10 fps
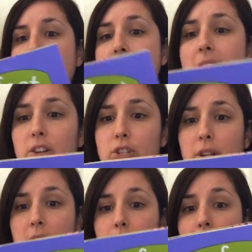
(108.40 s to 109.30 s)

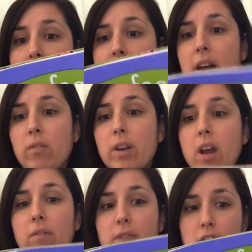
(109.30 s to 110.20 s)
actually bought Henry
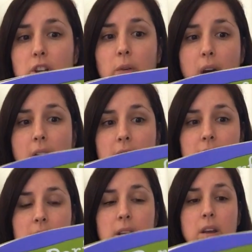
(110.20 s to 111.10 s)
a fishing rod.
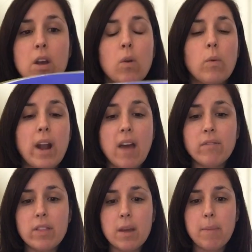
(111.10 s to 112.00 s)
Whenever
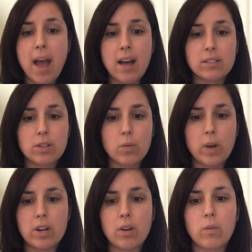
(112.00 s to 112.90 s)
they passed the
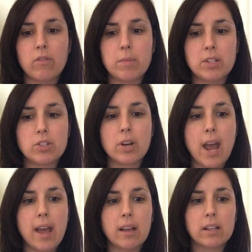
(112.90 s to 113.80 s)
window of Mr.
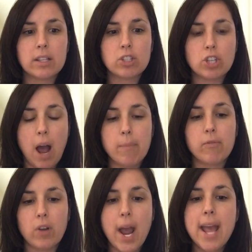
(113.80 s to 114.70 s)
Angling's shop
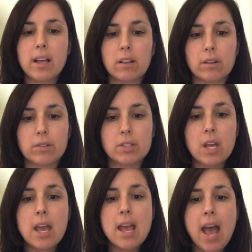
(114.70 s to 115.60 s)
for anglers,
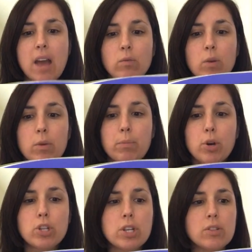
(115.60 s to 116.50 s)
Henry would
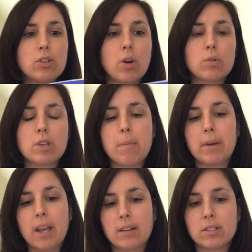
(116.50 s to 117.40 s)
push his nose up
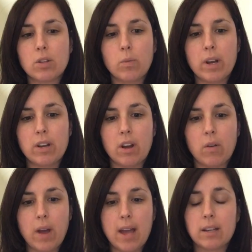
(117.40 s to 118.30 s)
against the
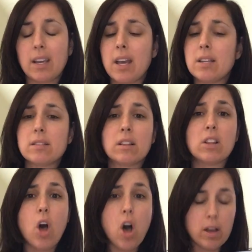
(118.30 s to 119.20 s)
window and gaze
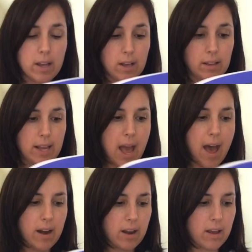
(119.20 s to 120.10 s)
longingly
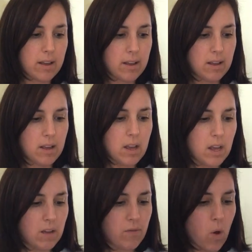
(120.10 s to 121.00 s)
at it.
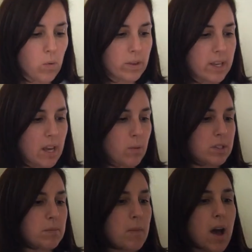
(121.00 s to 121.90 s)
If only it
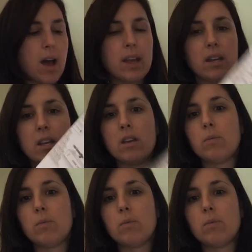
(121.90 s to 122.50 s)
was mine, he